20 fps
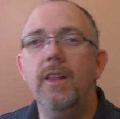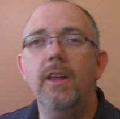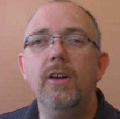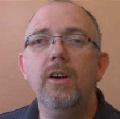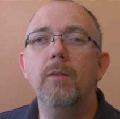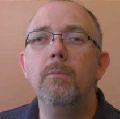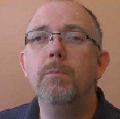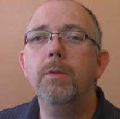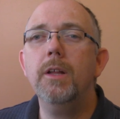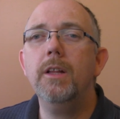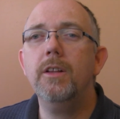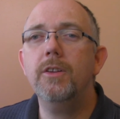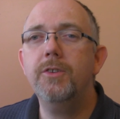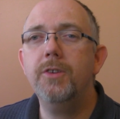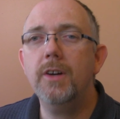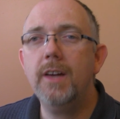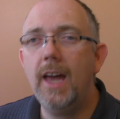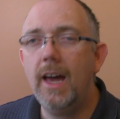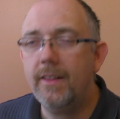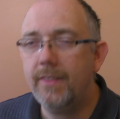they completely
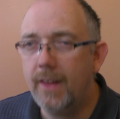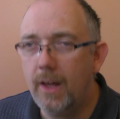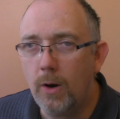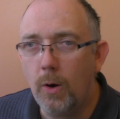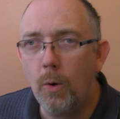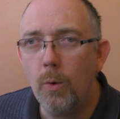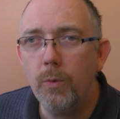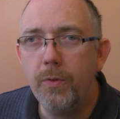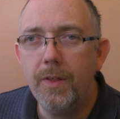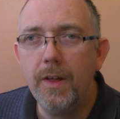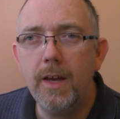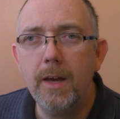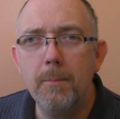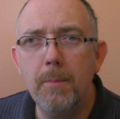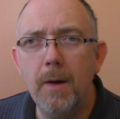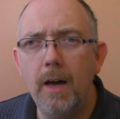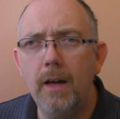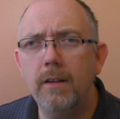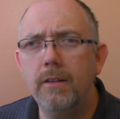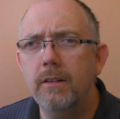took out that whole thing
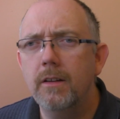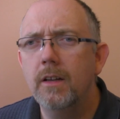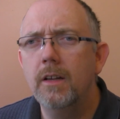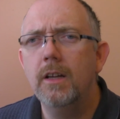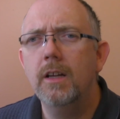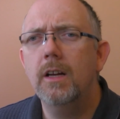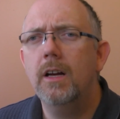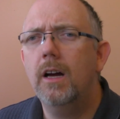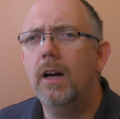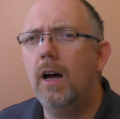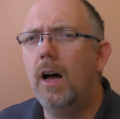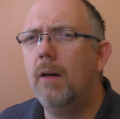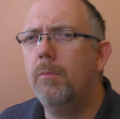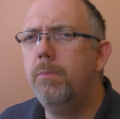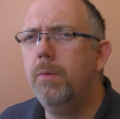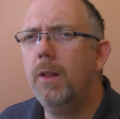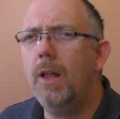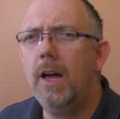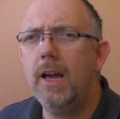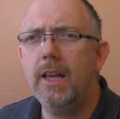about
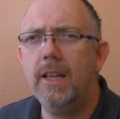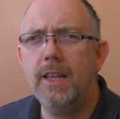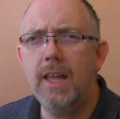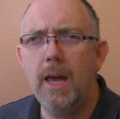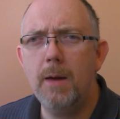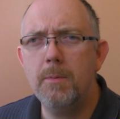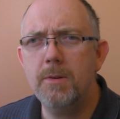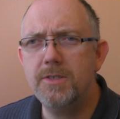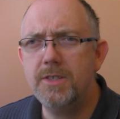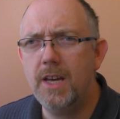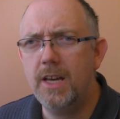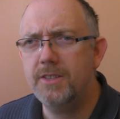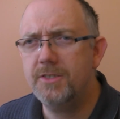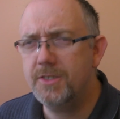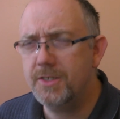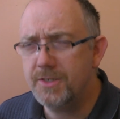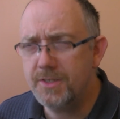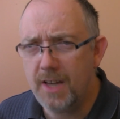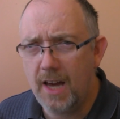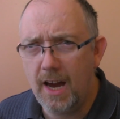applying damage as
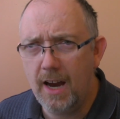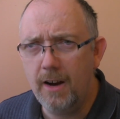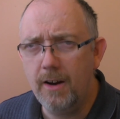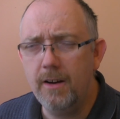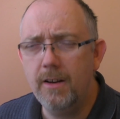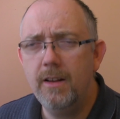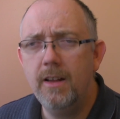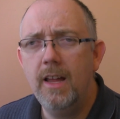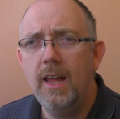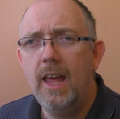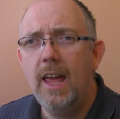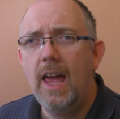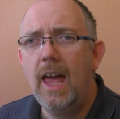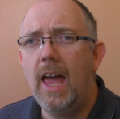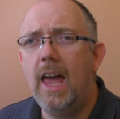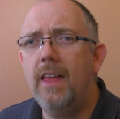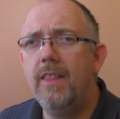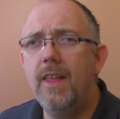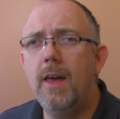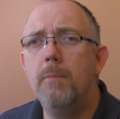desired,
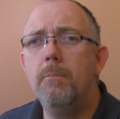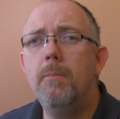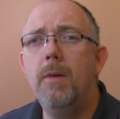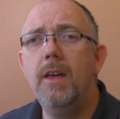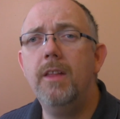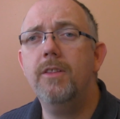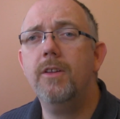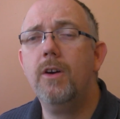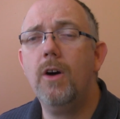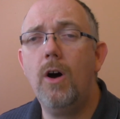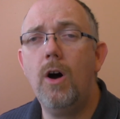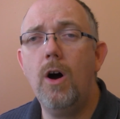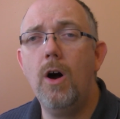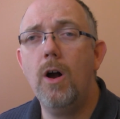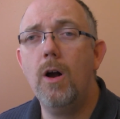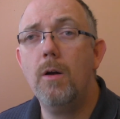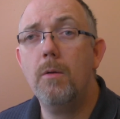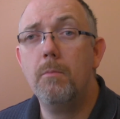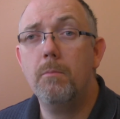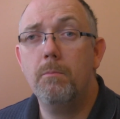and that made the
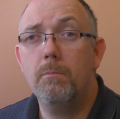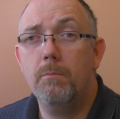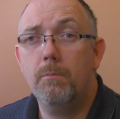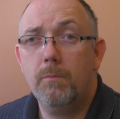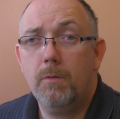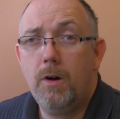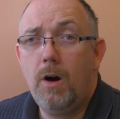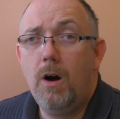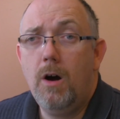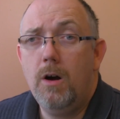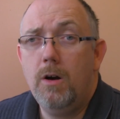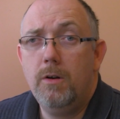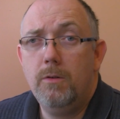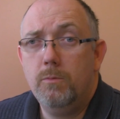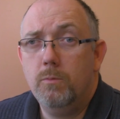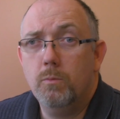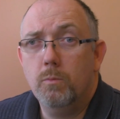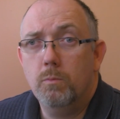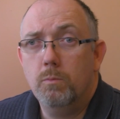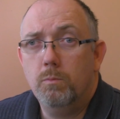card
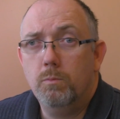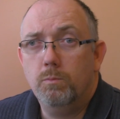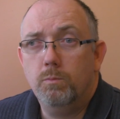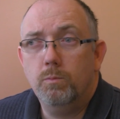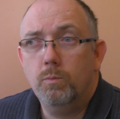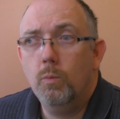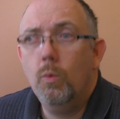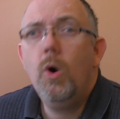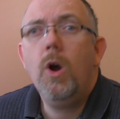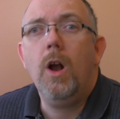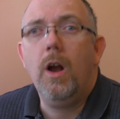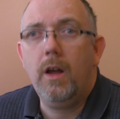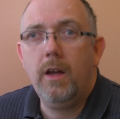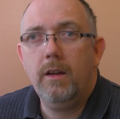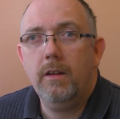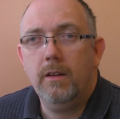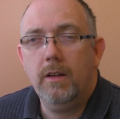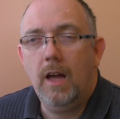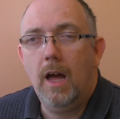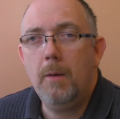work.
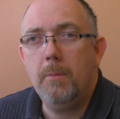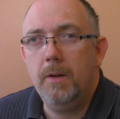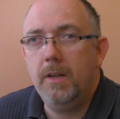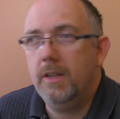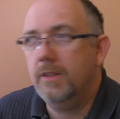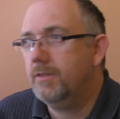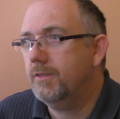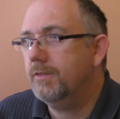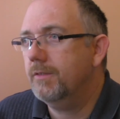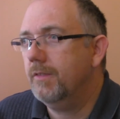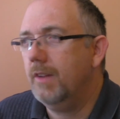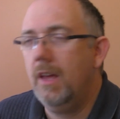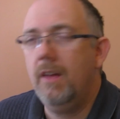I mean, it